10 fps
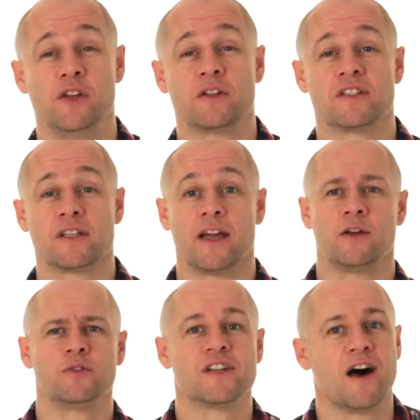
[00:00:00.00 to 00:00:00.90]
you can say
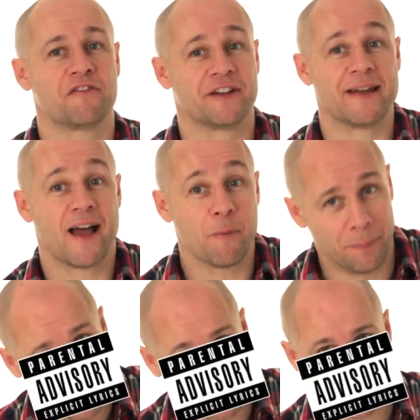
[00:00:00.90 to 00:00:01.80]
who's laughing
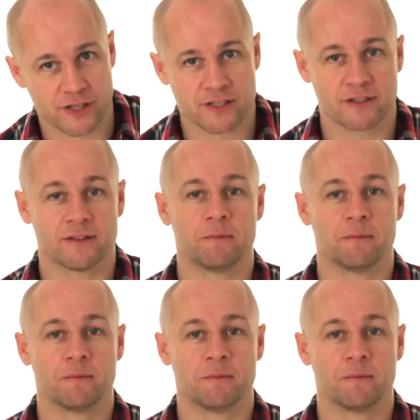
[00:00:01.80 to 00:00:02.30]
now, bitches.